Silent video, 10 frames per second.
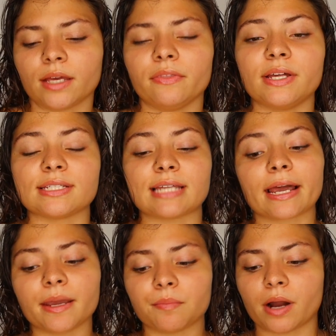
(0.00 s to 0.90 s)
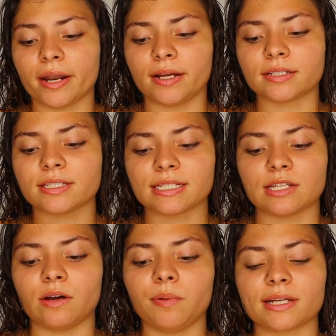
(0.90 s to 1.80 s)
The second product is
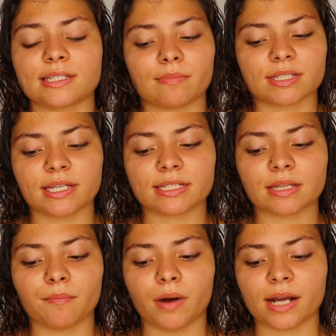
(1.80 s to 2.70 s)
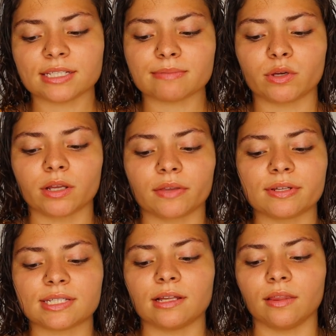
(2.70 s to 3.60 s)
the Olaplex No.6 Bond Smoother.
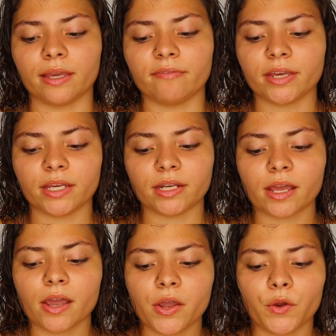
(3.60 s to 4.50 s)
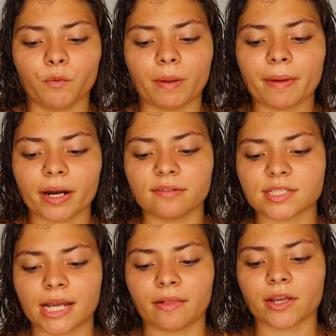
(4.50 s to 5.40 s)
This is a leave-in reparative
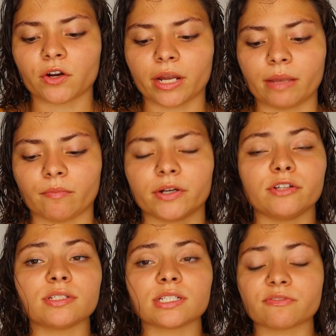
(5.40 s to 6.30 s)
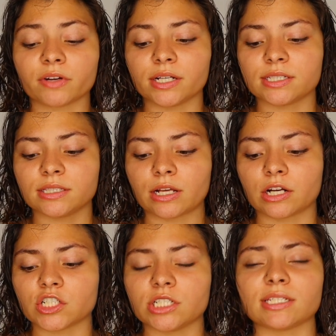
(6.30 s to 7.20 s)
styling cream, reduces frizz,
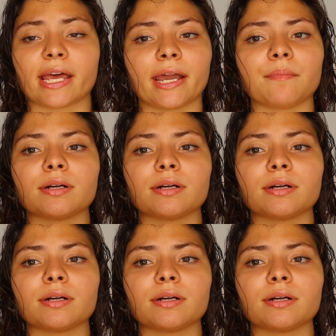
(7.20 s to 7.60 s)
nourishes, and